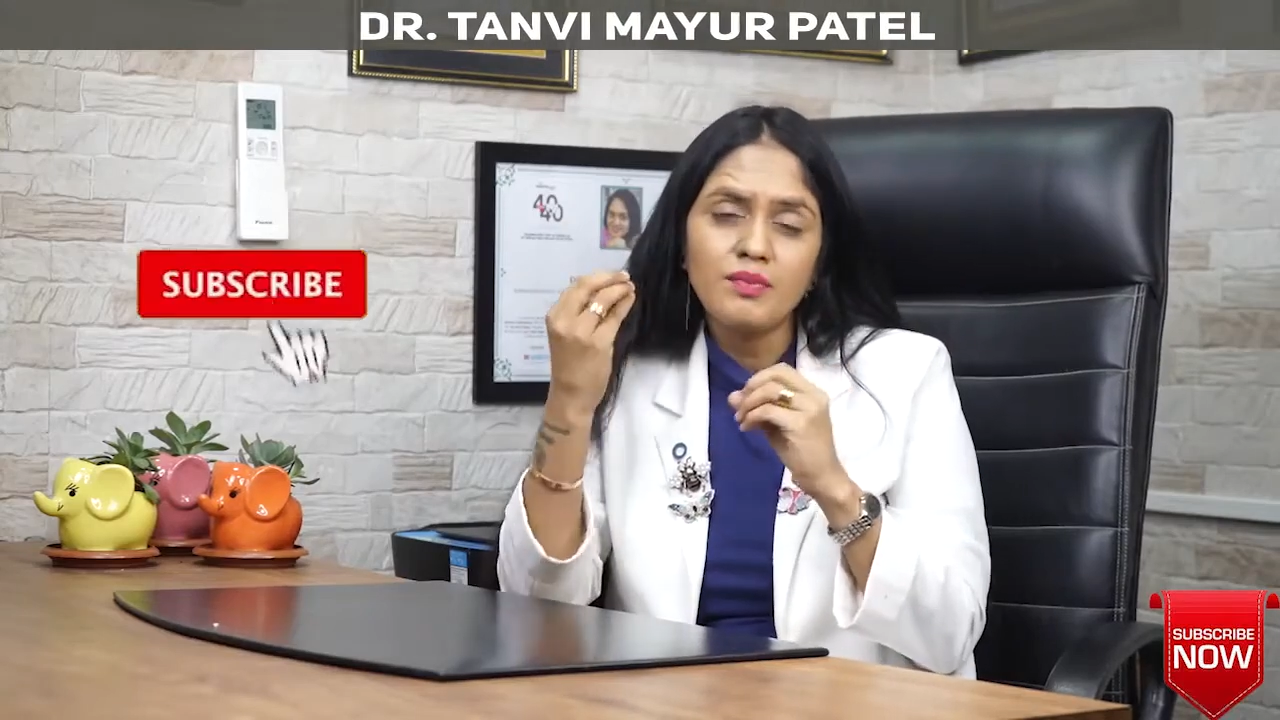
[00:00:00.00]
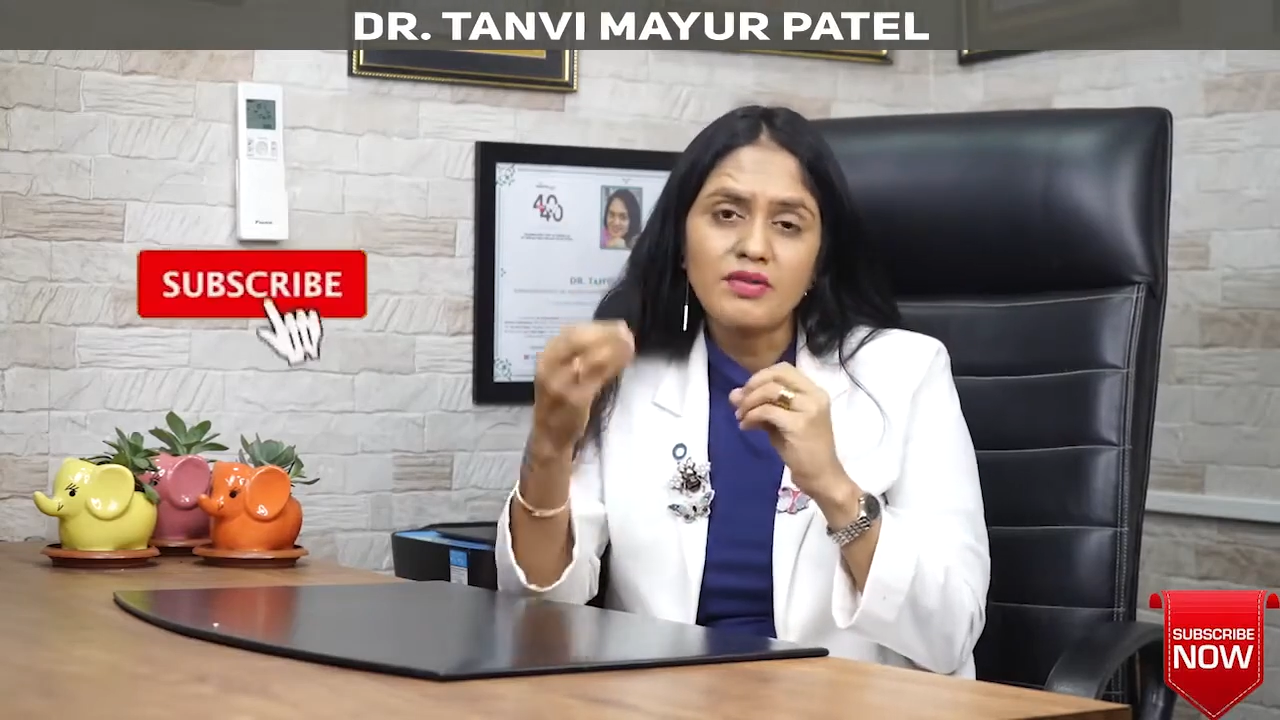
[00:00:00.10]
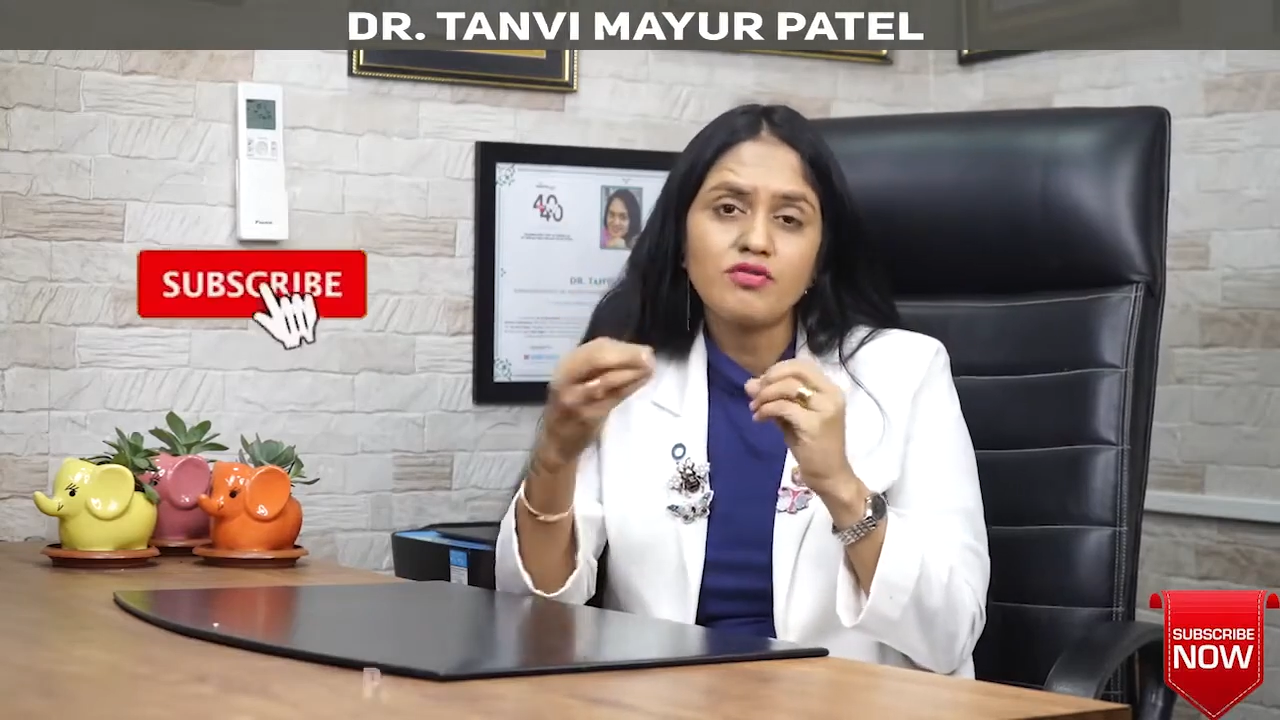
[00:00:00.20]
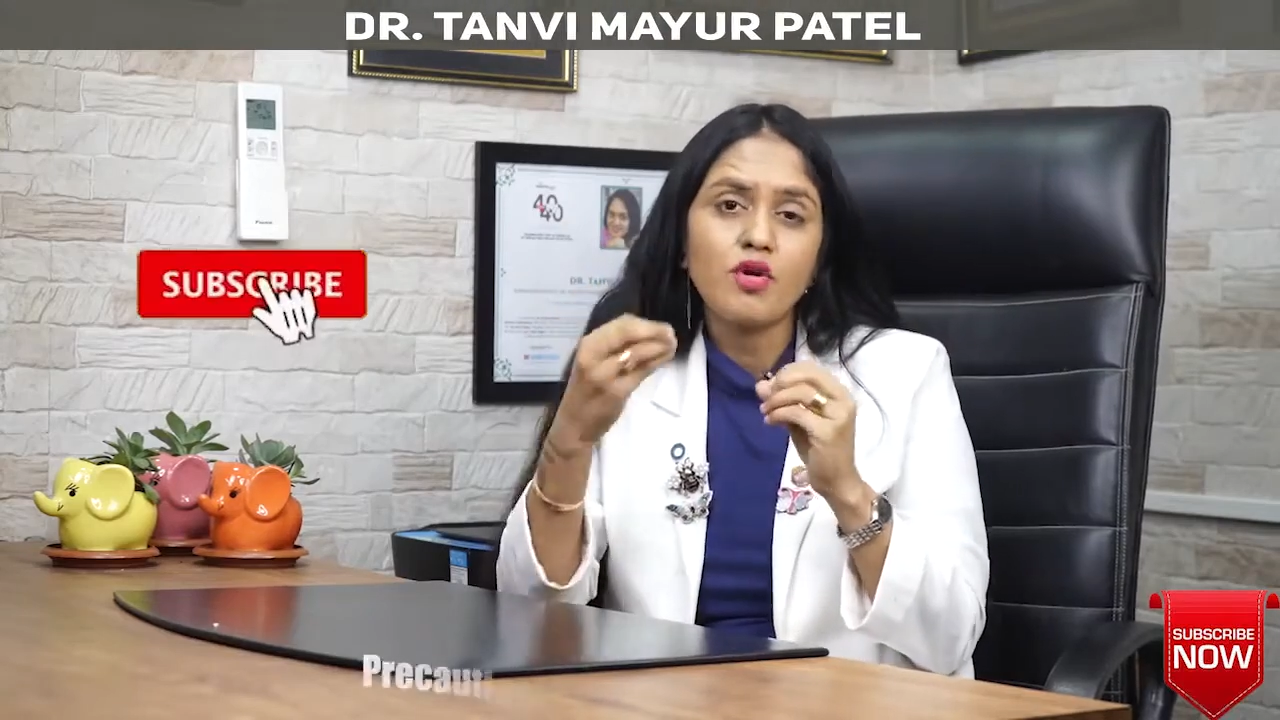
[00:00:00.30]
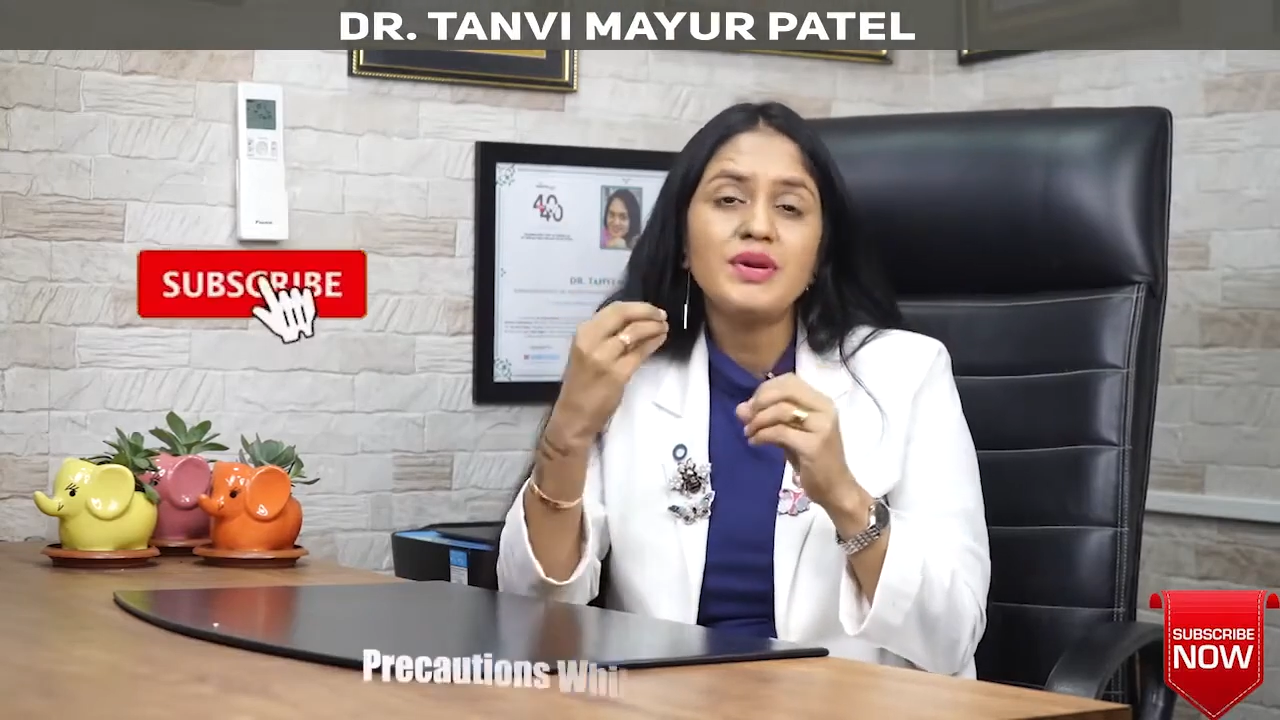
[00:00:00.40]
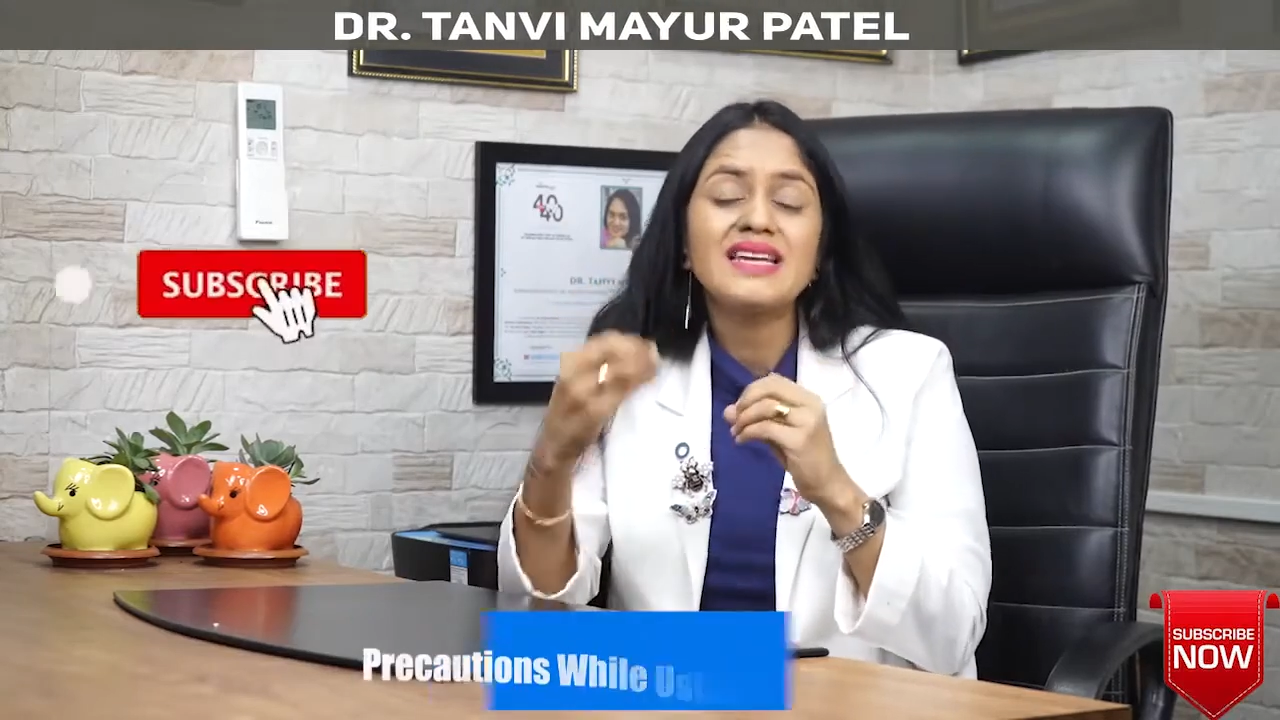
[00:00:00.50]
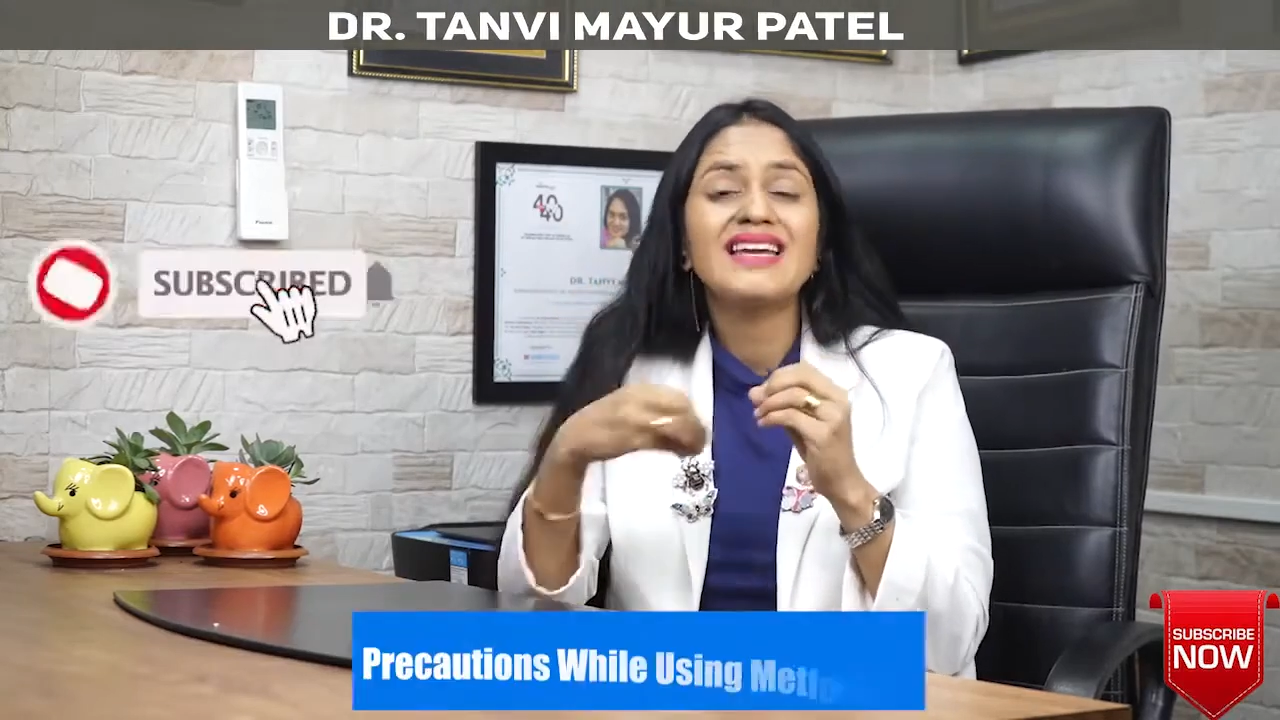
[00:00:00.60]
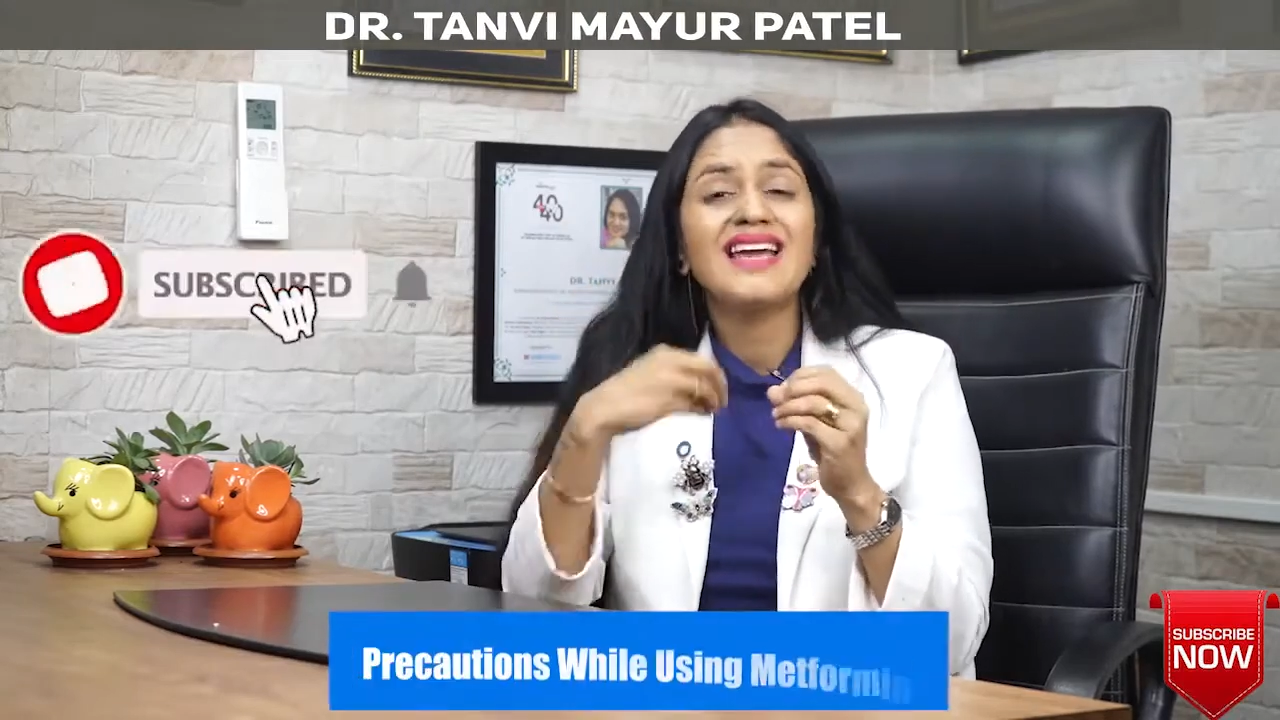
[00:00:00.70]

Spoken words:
metformin